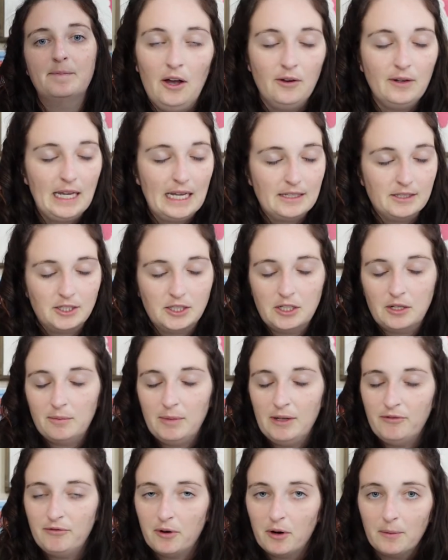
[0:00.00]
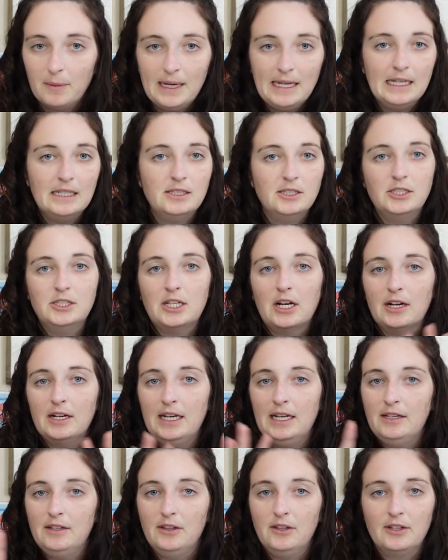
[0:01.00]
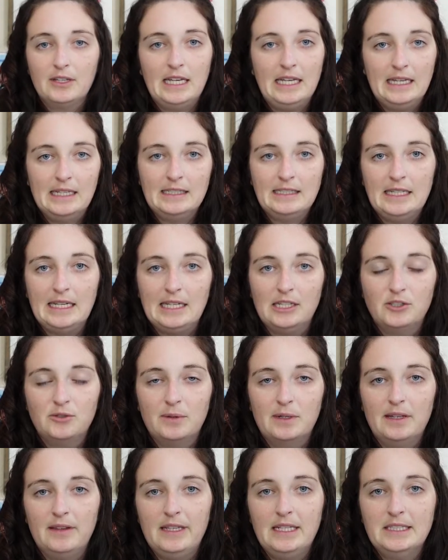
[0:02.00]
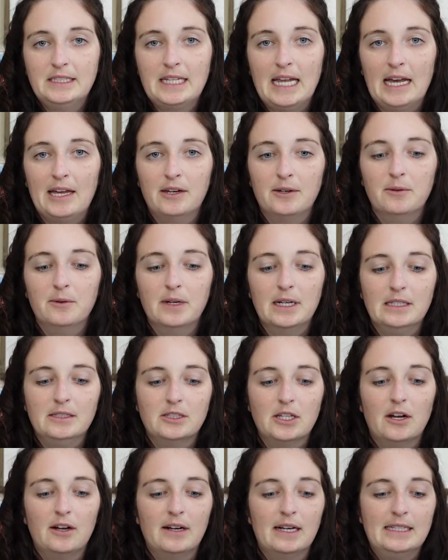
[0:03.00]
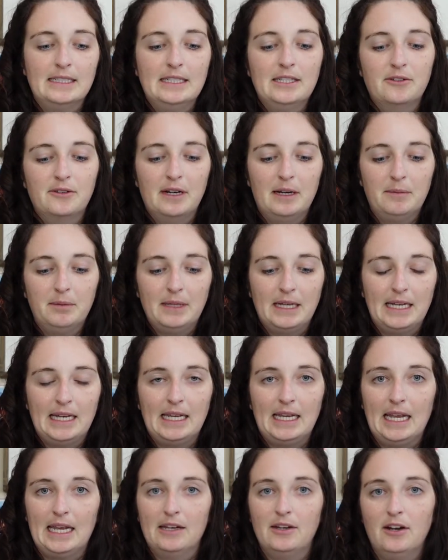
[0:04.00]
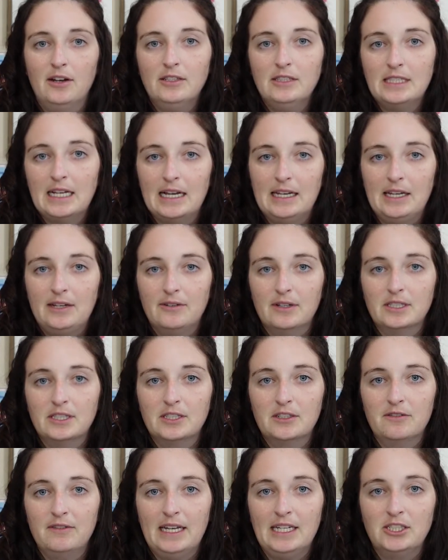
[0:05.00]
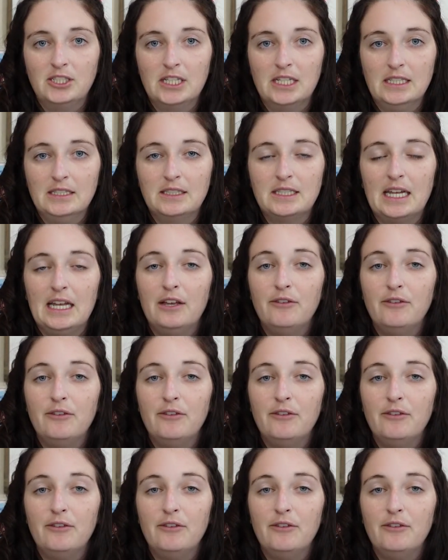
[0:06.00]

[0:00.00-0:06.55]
Okay, so before we get started looking into each one of these categories, our itinerary planning and our dining reservations,